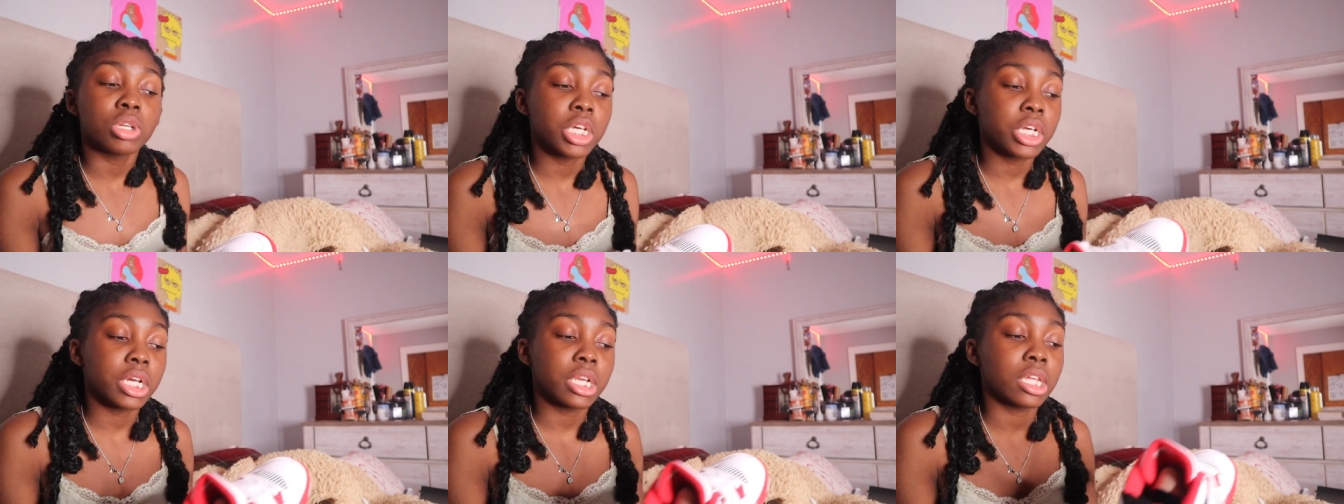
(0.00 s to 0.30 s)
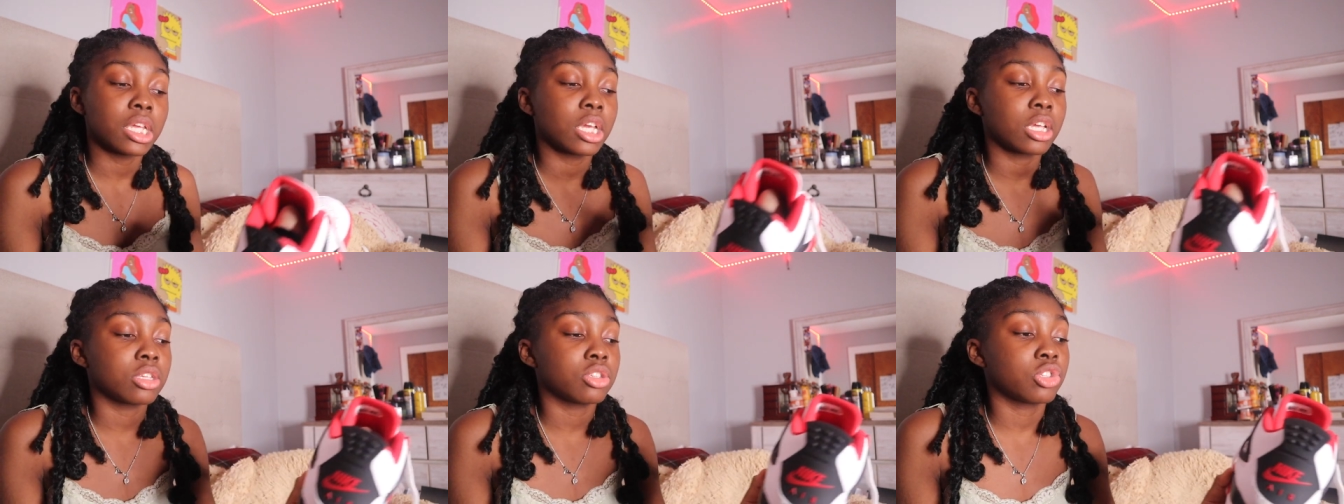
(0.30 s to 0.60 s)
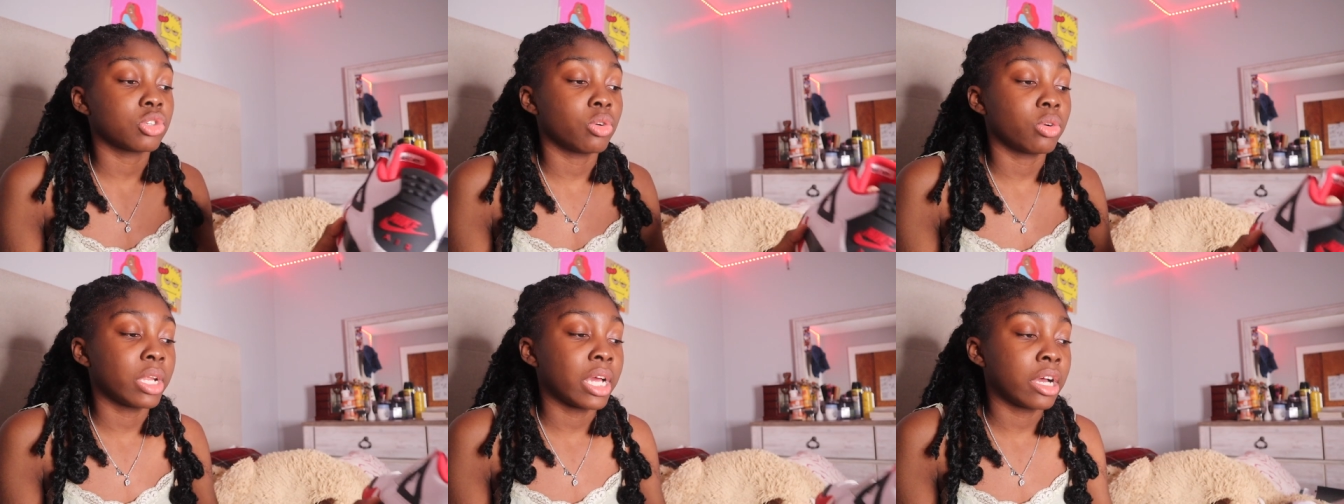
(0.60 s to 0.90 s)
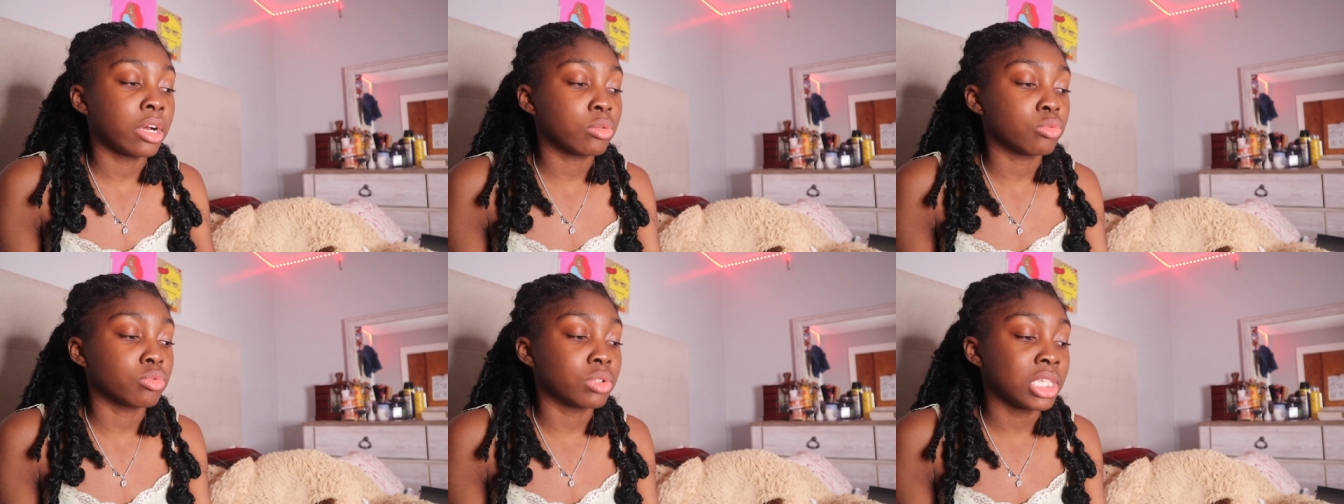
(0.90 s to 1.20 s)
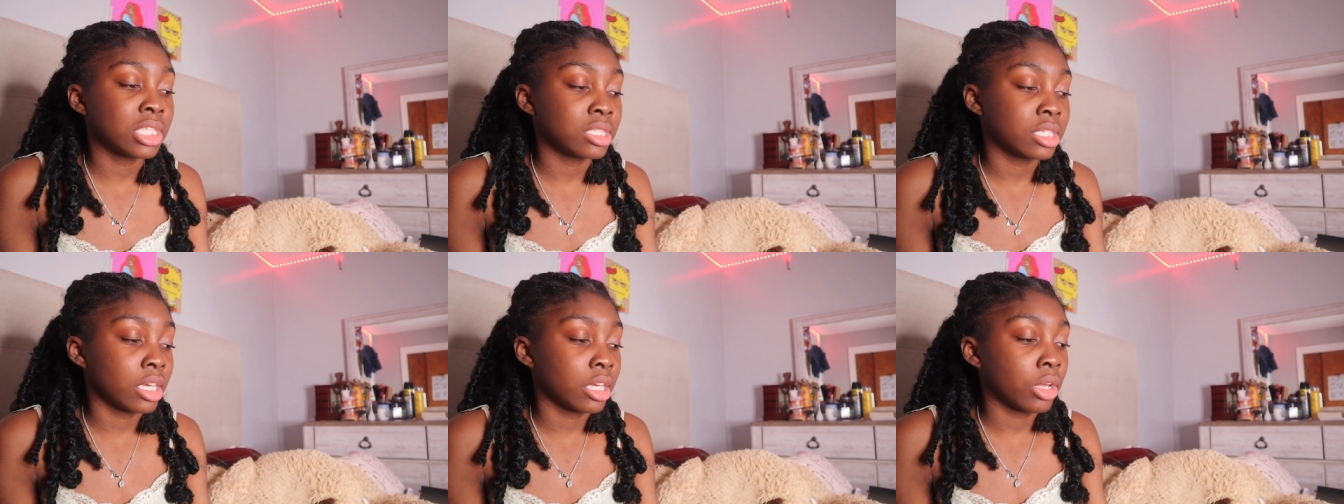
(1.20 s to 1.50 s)
they are going to get sold out
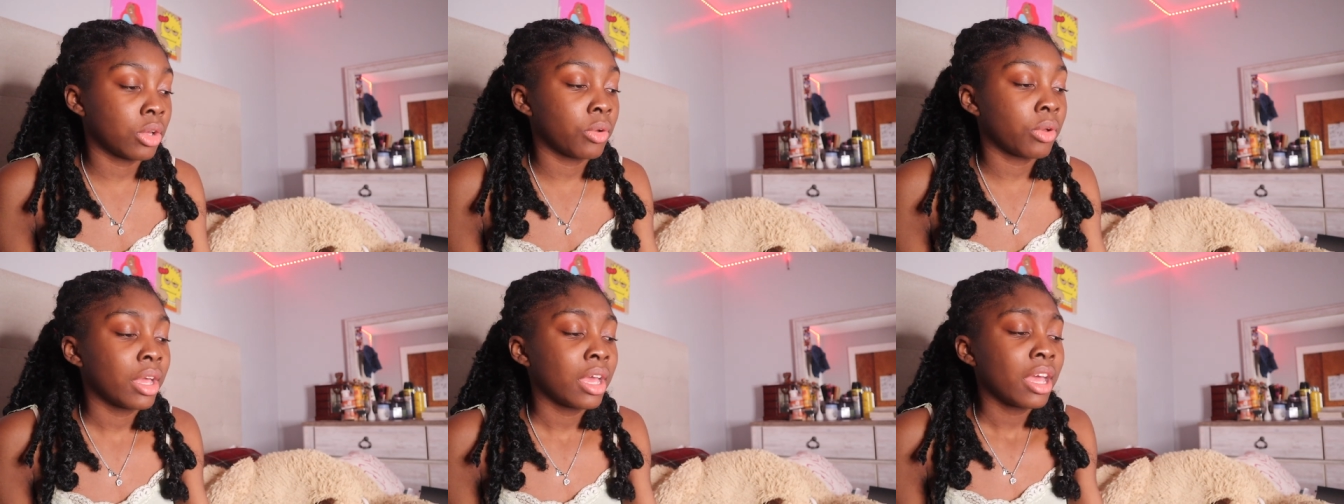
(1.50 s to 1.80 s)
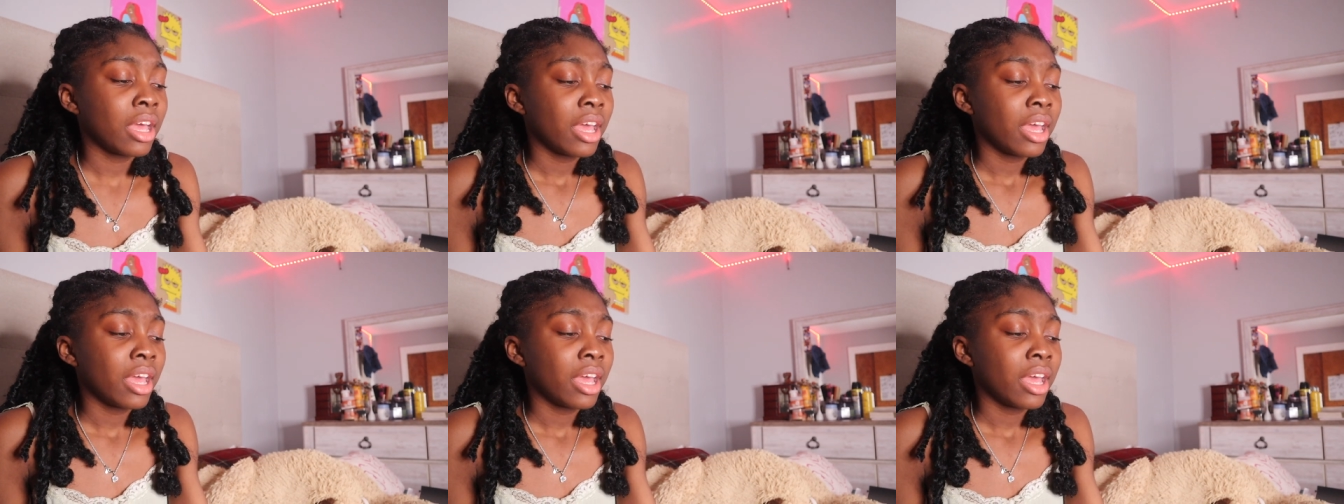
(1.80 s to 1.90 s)
retail